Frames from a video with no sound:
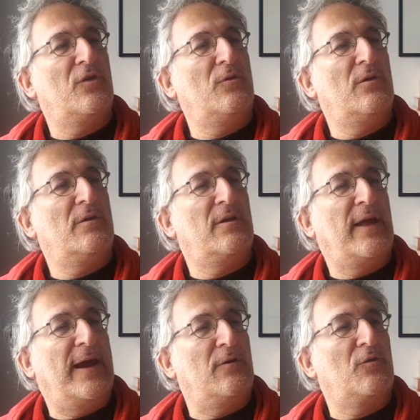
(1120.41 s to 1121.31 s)
Doolan
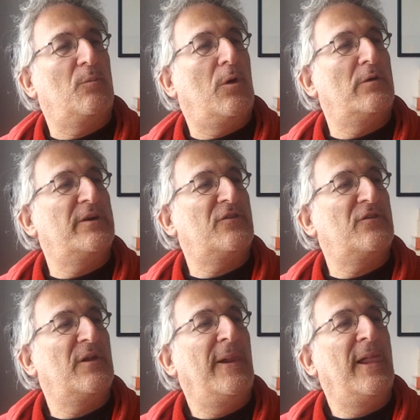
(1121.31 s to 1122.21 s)
and Harold
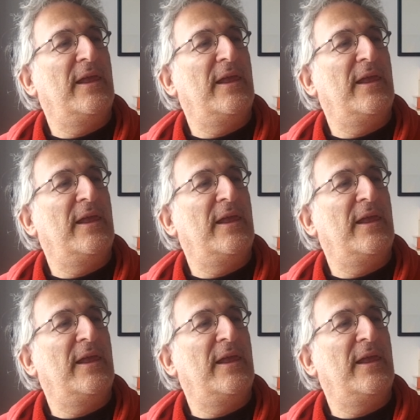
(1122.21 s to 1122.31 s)
Morris,